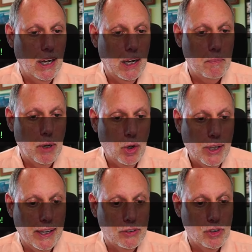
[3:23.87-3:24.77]
Um,
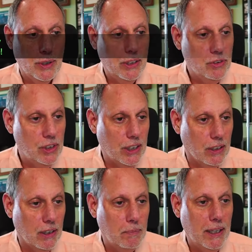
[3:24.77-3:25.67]
okay, so here's the
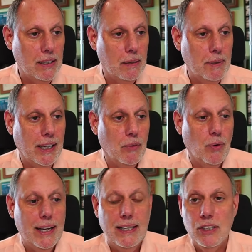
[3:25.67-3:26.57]
deal. Let me let me get
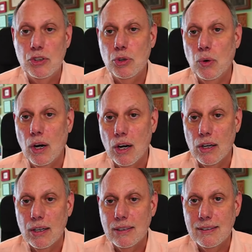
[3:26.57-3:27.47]
right into
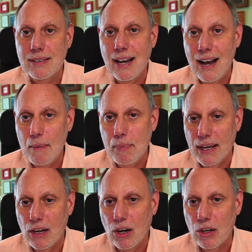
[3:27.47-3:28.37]
our
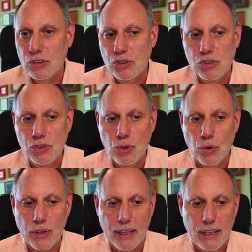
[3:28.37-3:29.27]
topic, our
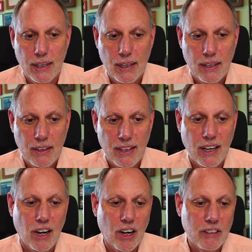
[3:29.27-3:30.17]
story.
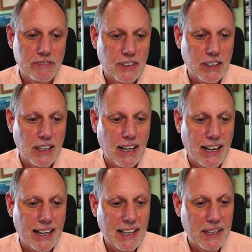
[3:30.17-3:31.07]
The R Fung.
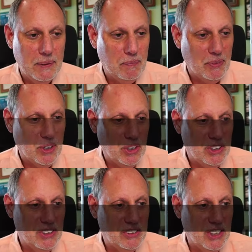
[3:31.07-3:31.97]
Hai.
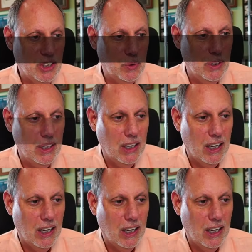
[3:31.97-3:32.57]
Good to see you.